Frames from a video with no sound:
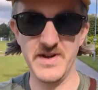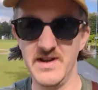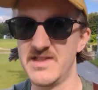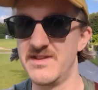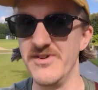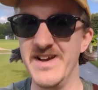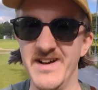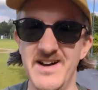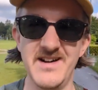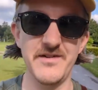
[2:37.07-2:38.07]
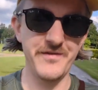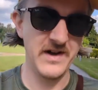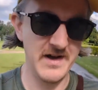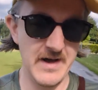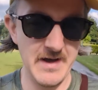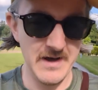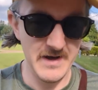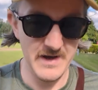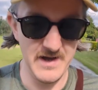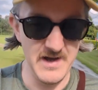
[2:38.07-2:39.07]
be 3.5.
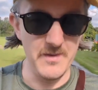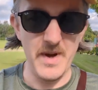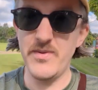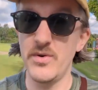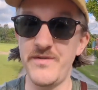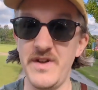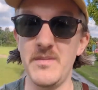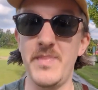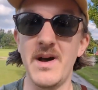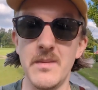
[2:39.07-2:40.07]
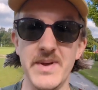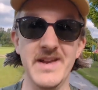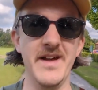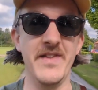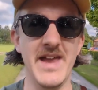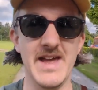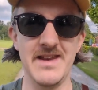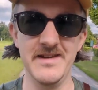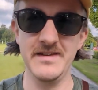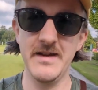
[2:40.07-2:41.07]
Maybe we'll fit a pub in at the
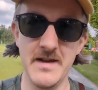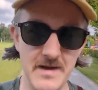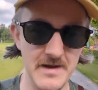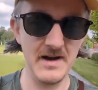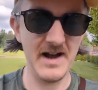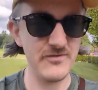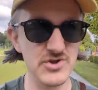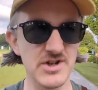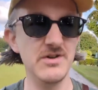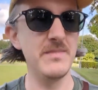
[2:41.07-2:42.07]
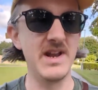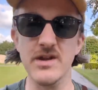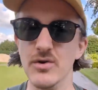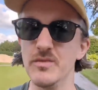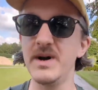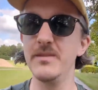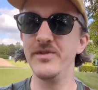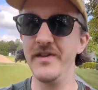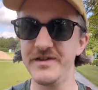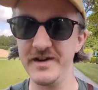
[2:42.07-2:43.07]
end. I haven't shown many York pubs
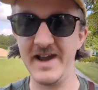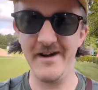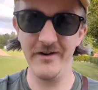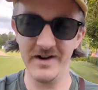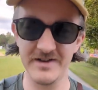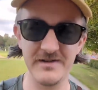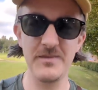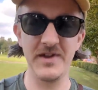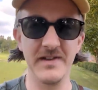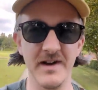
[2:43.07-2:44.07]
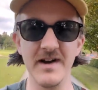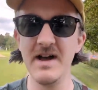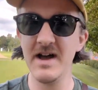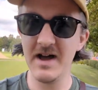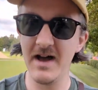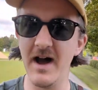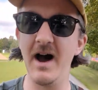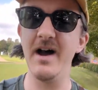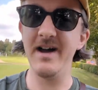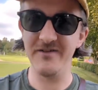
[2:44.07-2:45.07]
on this account and it's something that
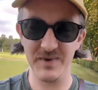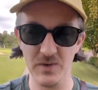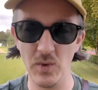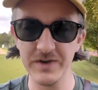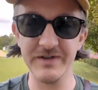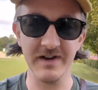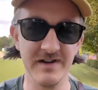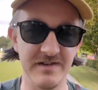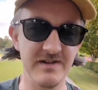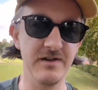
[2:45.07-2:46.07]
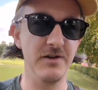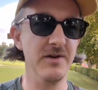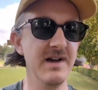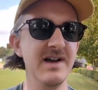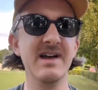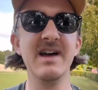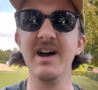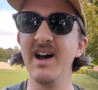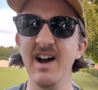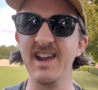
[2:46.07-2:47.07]
I have been wanting to do,
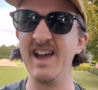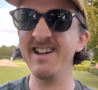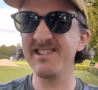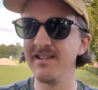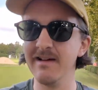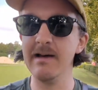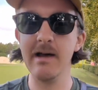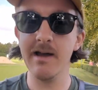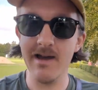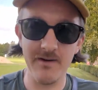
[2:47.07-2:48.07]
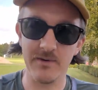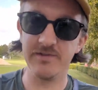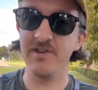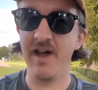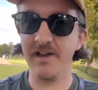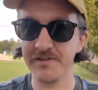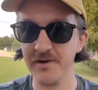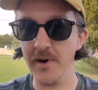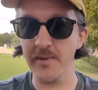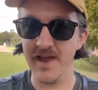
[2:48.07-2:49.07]
I guess. Yeah, we'll do that, see
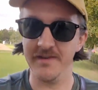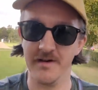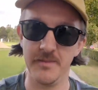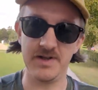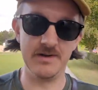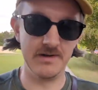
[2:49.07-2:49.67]
where we end up.